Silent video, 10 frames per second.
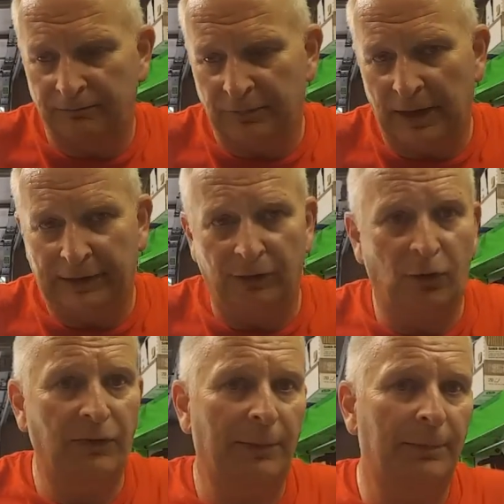I don't know
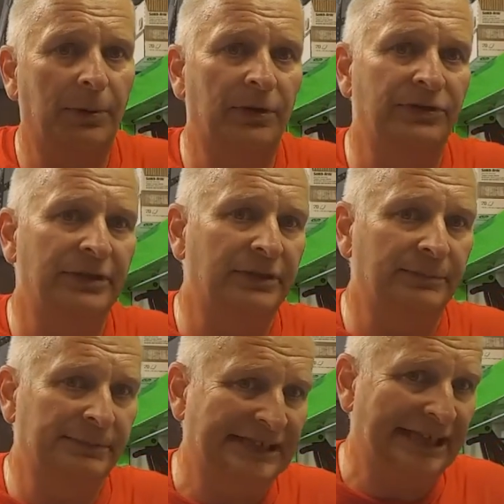if I'm going to put it at the
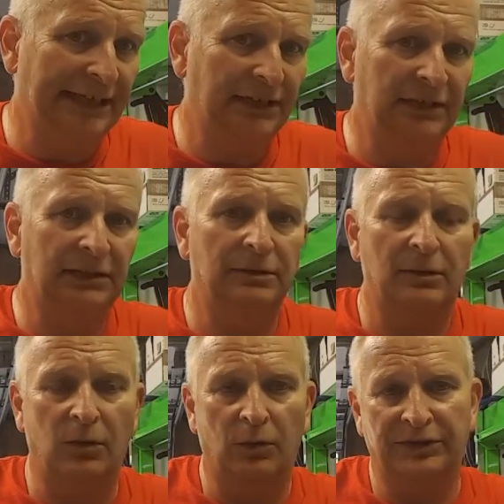beginning
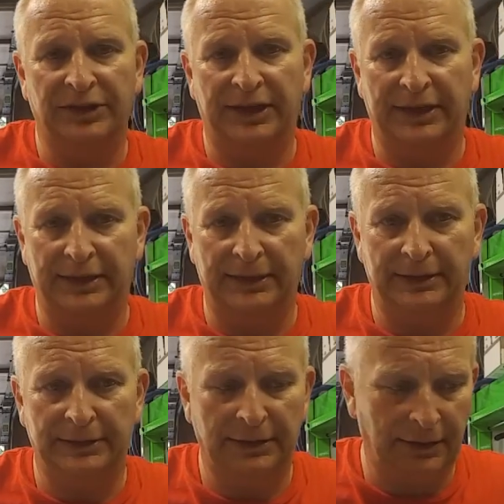or at the
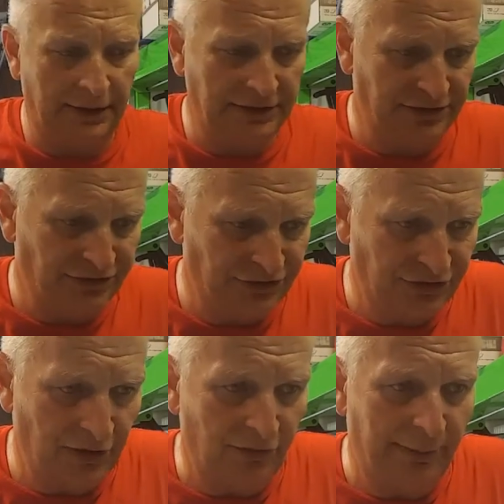end. Just
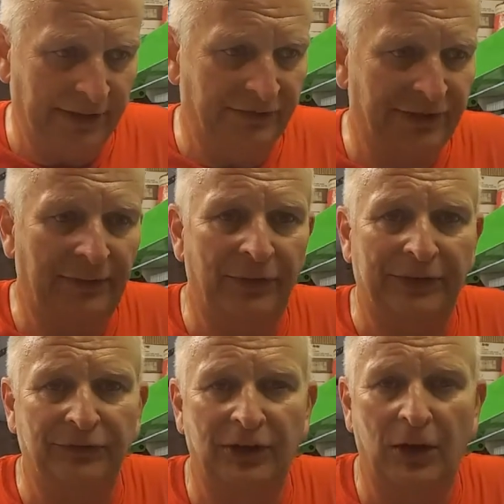all depends how
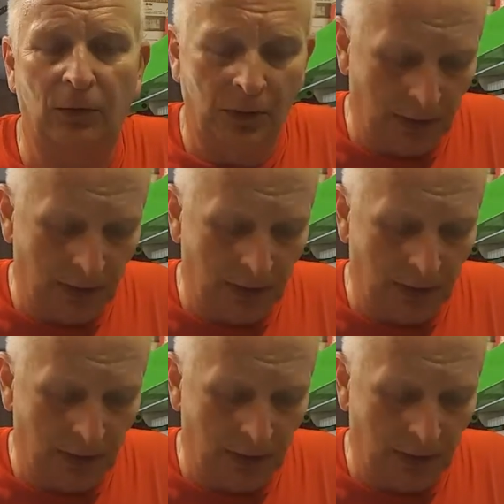things go.